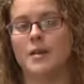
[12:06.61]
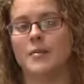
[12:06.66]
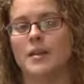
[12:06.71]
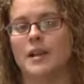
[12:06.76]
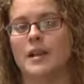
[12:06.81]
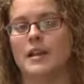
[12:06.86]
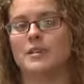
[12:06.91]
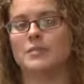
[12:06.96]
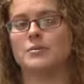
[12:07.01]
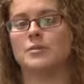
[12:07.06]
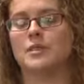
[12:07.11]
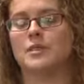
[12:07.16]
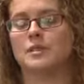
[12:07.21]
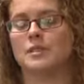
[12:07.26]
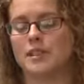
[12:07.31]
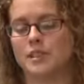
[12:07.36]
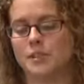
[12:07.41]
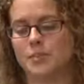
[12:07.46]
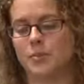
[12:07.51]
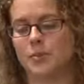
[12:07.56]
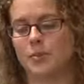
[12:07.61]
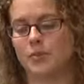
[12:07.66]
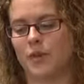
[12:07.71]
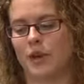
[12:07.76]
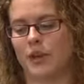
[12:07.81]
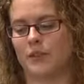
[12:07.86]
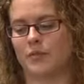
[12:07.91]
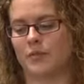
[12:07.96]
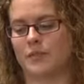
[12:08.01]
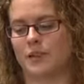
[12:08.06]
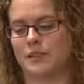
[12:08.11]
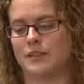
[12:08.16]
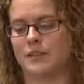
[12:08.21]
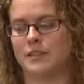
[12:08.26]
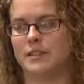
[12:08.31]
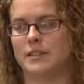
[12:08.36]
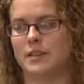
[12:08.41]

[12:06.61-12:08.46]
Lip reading: but I guess what it does provide for us is